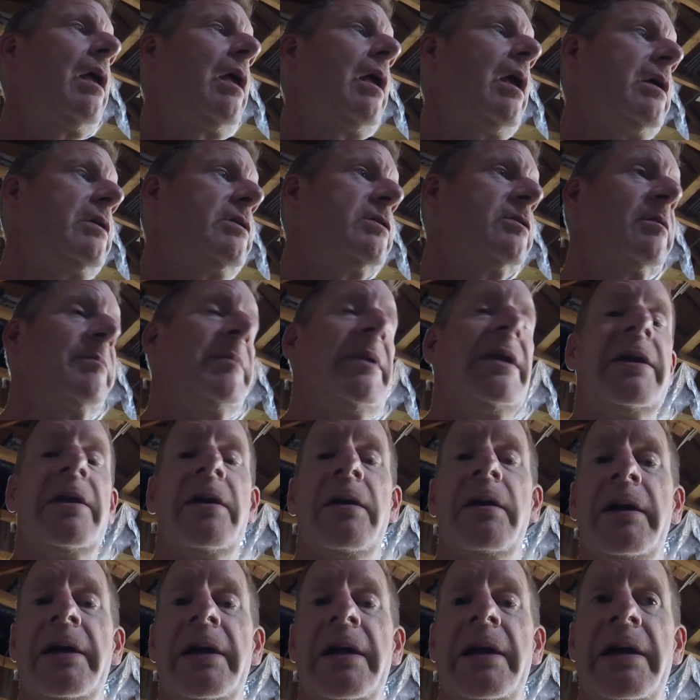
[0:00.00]
It took me
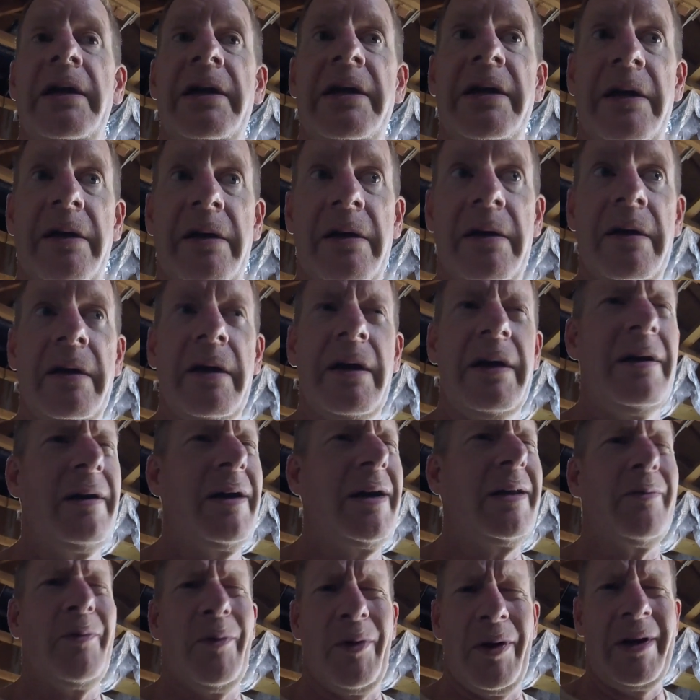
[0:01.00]
nearly a year,
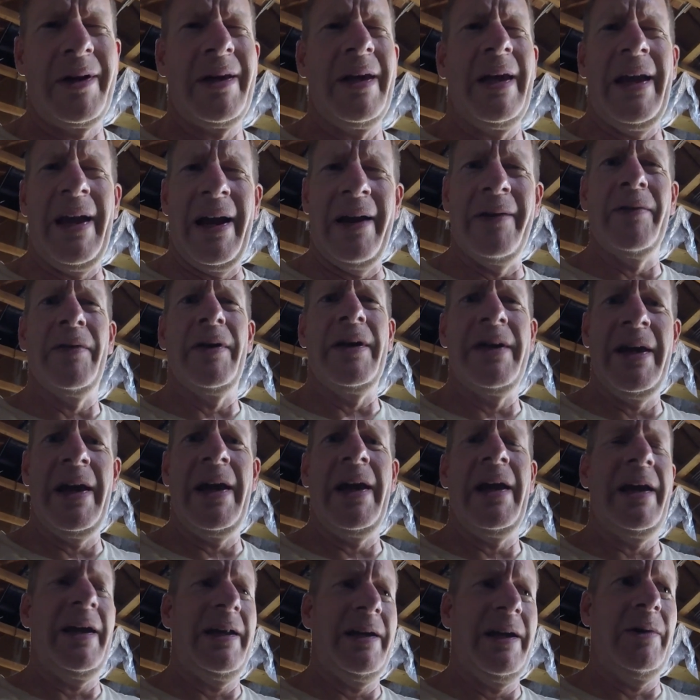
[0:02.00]
not working every
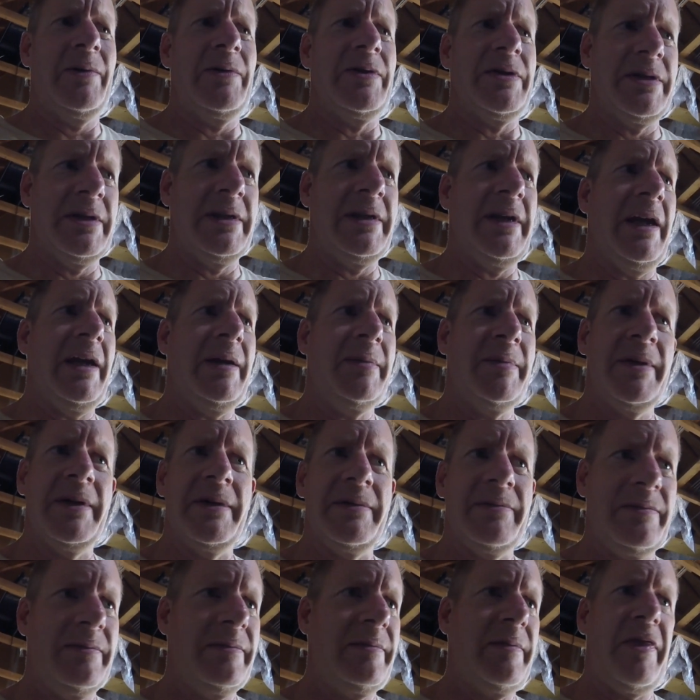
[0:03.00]
day 8 hours a day, but
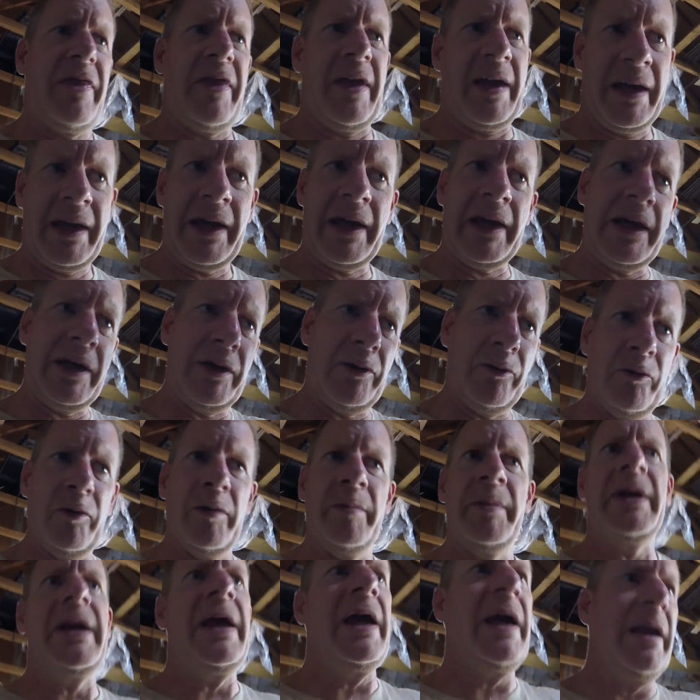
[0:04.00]
thinking and
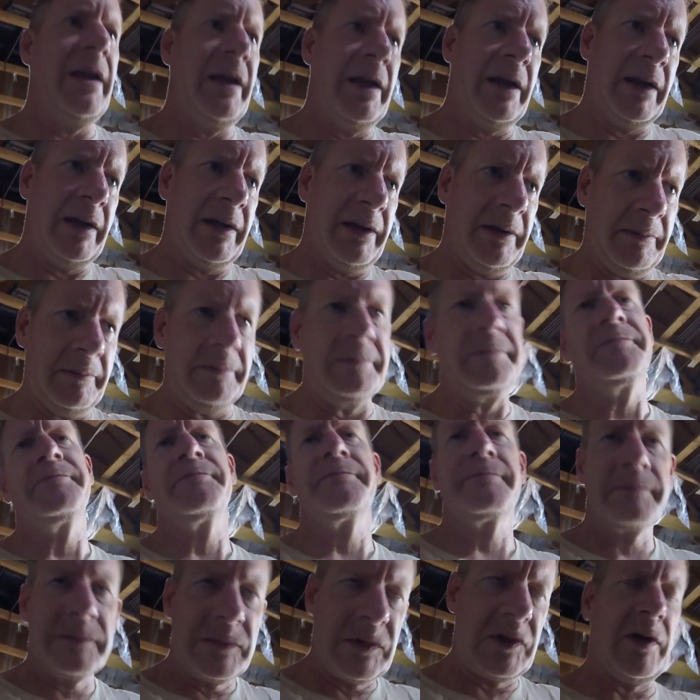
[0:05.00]
ruminating and
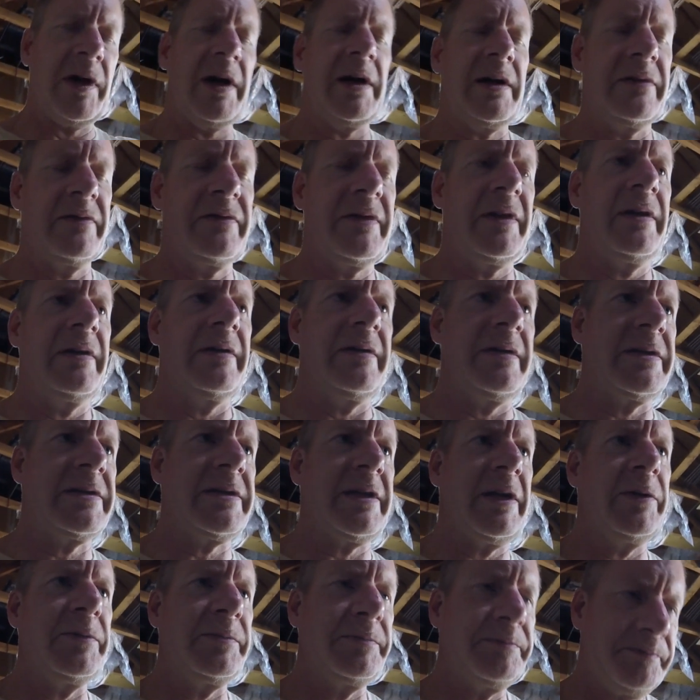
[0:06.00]
trying to figure
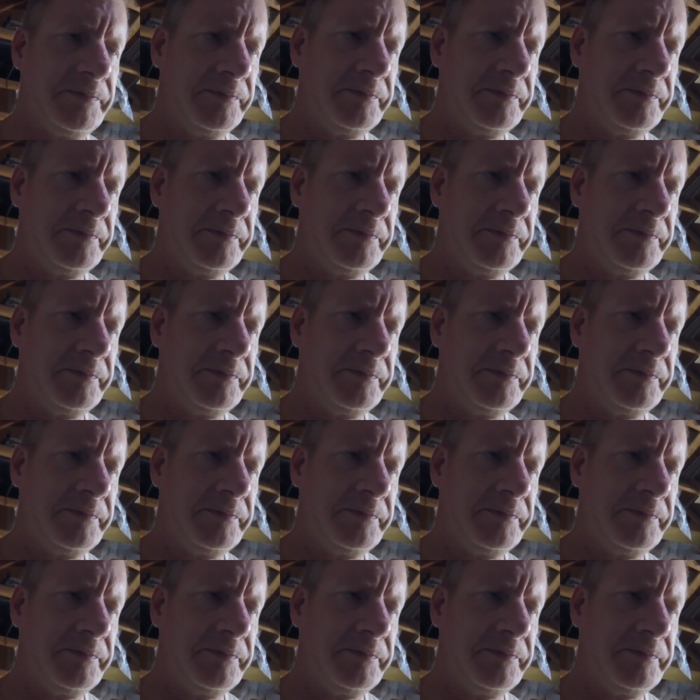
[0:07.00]
this out.